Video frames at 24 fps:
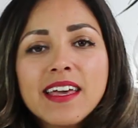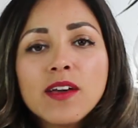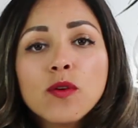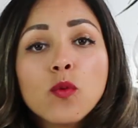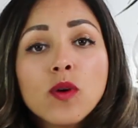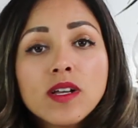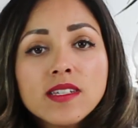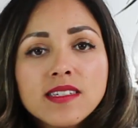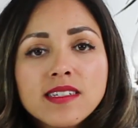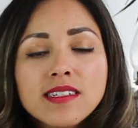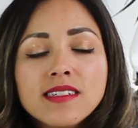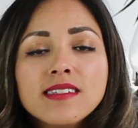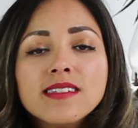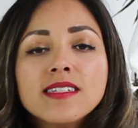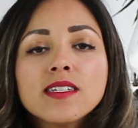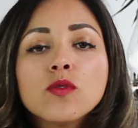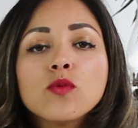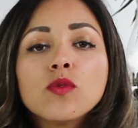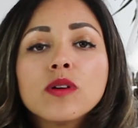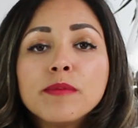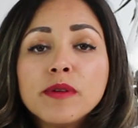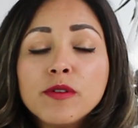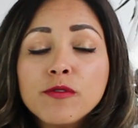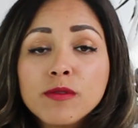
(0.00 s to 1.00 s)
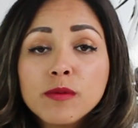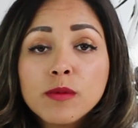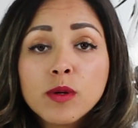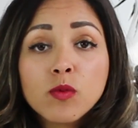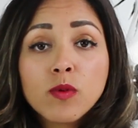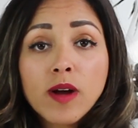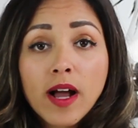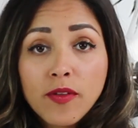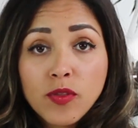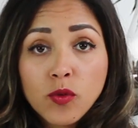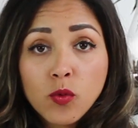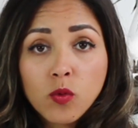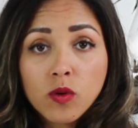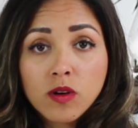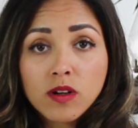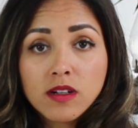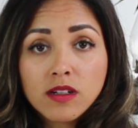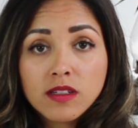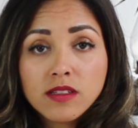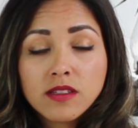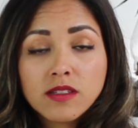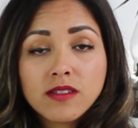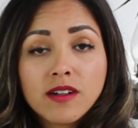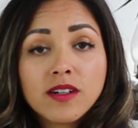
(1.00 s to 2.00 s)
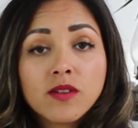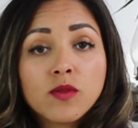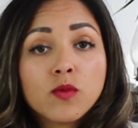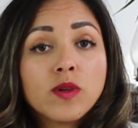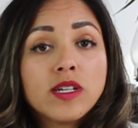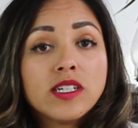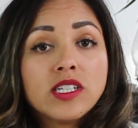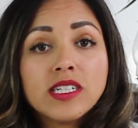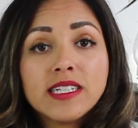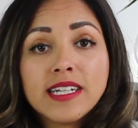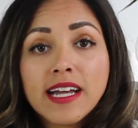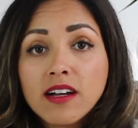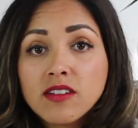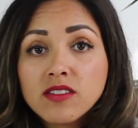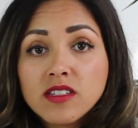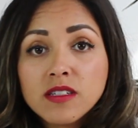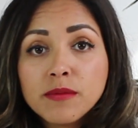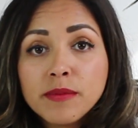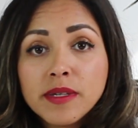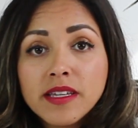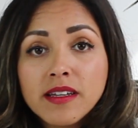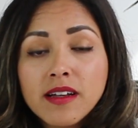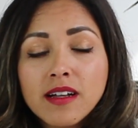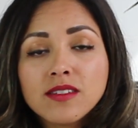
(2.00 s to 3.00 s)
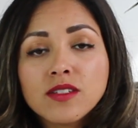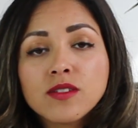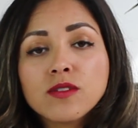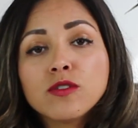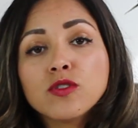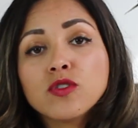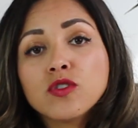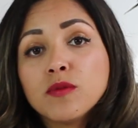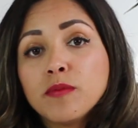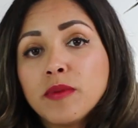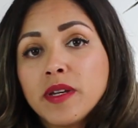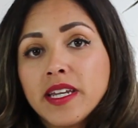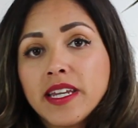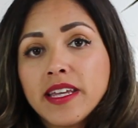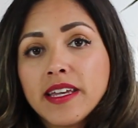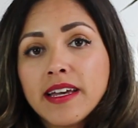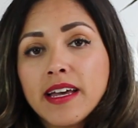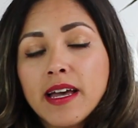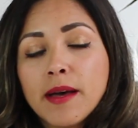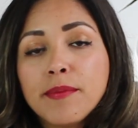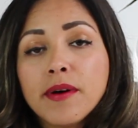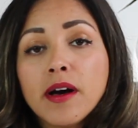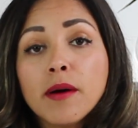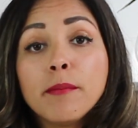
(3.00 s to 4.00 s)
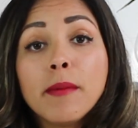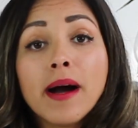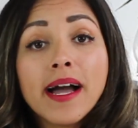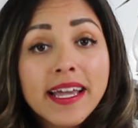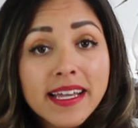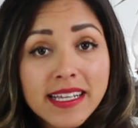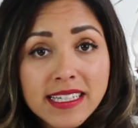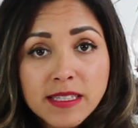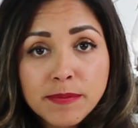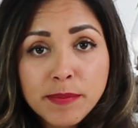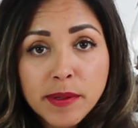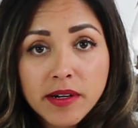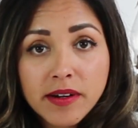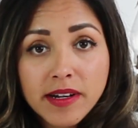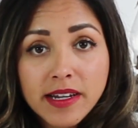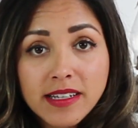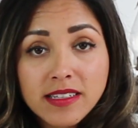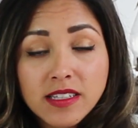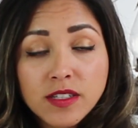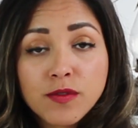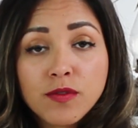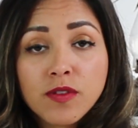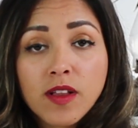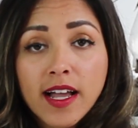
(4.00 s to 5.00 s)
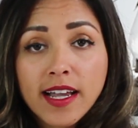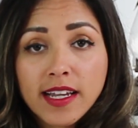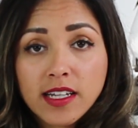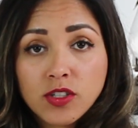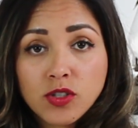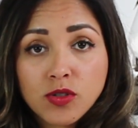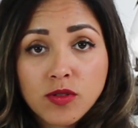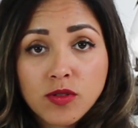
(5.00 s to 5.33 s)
It wasn't until women from around the world started reaching out to me on social media about my experience flying